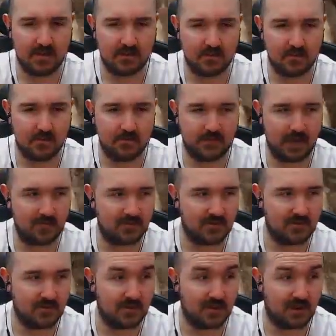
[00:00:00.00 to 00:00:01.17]
So we've captured it.
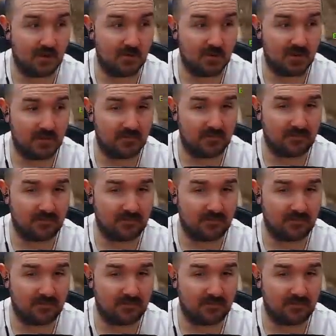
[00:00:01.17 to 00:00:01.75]
We've got to hold it.